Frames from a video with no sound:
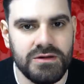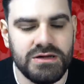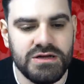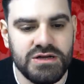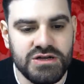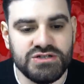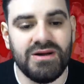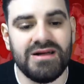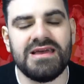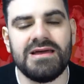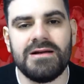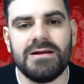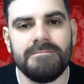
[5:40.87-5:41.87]
So I
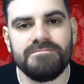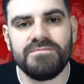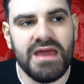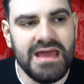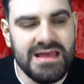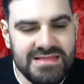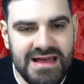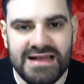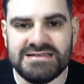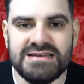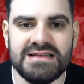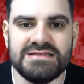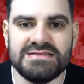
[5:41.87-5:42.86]
think in that
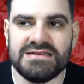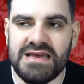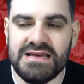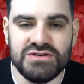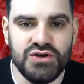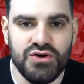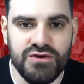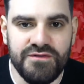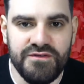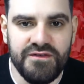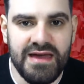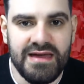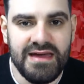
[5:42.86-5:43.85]
sense, he's a good
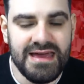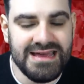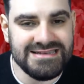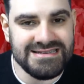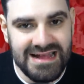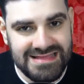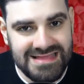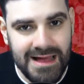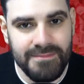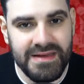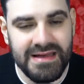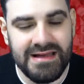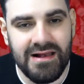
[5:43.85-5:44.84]
fit. He's had that
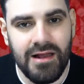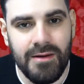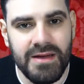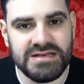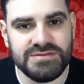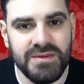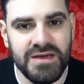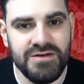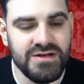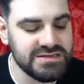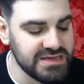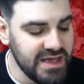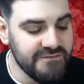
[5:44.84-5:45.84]
big club
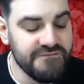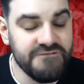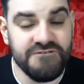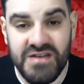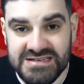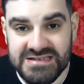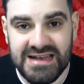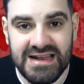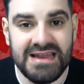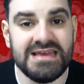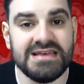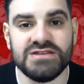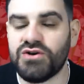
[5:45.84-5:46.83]
experience. Physically,
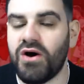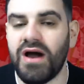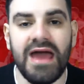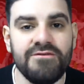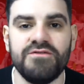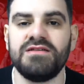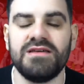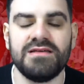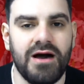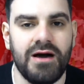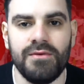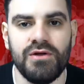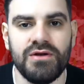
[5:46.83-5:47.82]
he's got everything that
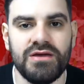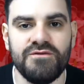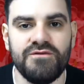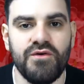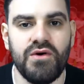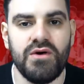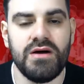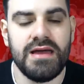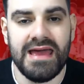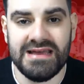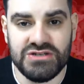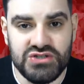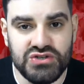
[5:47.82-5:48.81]
I'm looking for.
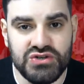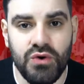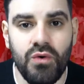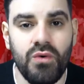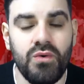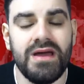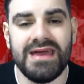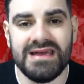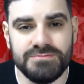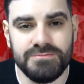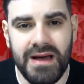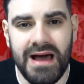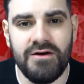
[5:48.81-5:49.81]
He's tall, he's
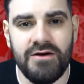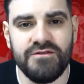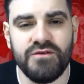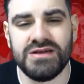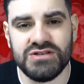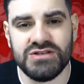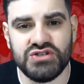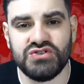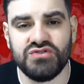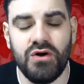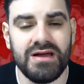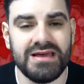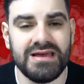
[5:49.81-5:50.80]
powerful, he's
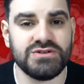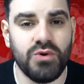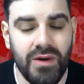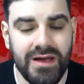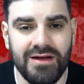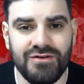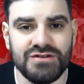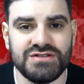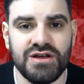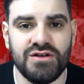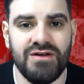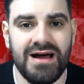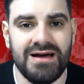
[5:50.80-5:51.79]
strong, he's quick across the
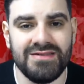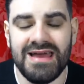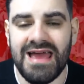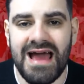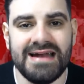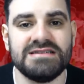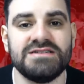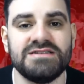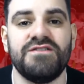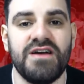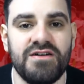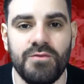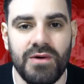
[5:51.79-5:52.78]
ground, and he's a
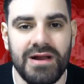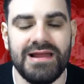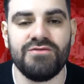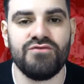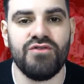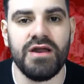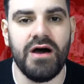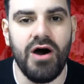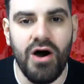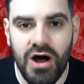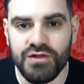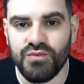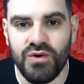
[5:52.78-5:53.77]
very willing runner.
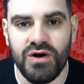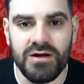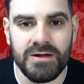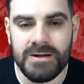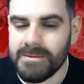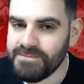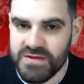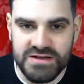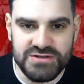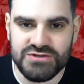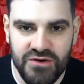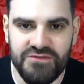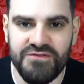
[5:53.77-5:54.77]
Hard work, does
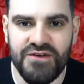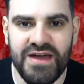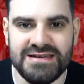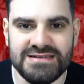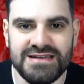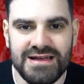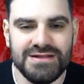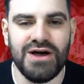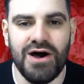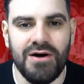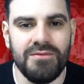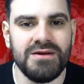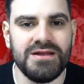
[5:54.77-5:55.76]
not faze
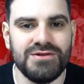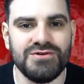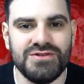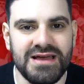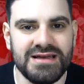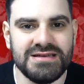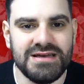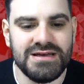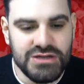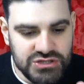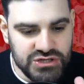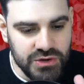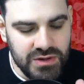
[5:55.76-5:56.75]
Darwin Nunez.
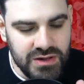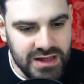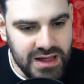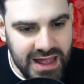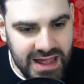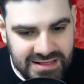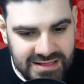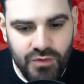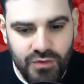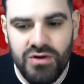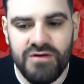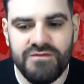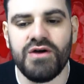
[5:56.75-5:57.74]
So in
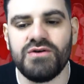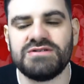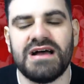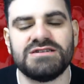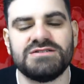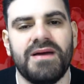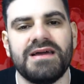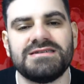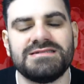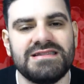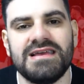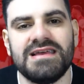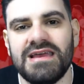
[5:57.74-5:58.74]
all of those aspects, I
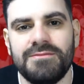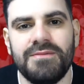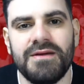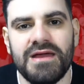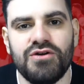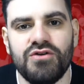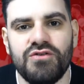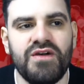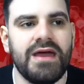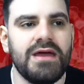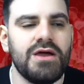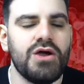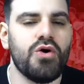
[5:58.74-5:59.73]
think he'd be a good fit.
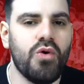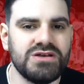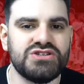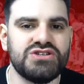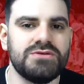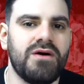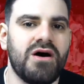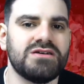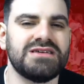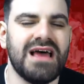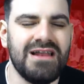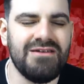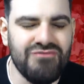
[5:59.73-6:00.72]
Question marks
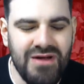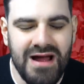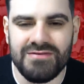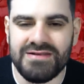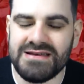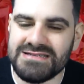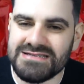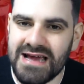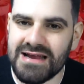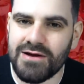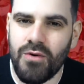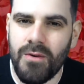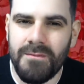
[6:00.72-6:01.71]
around his
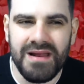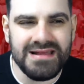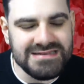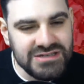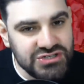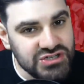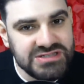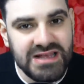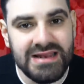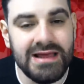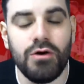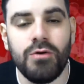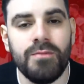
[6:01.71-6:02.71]
technical ability, just a
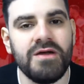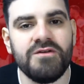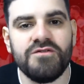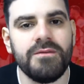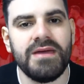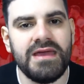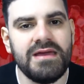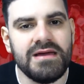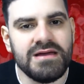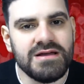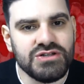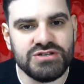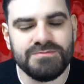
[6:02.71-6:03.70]
little bit for me,
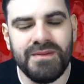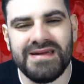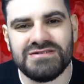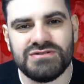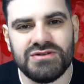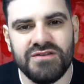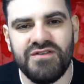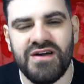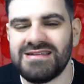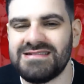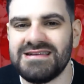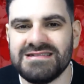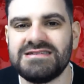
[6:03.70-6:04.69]
just based on the fact I
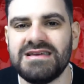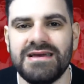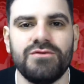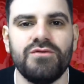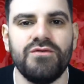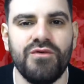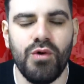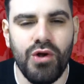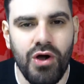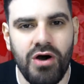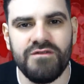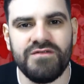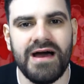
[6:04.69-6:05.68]
didn't see an awful
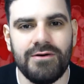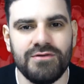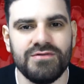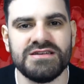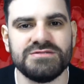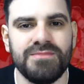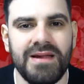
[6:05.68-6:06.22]
lot of that on display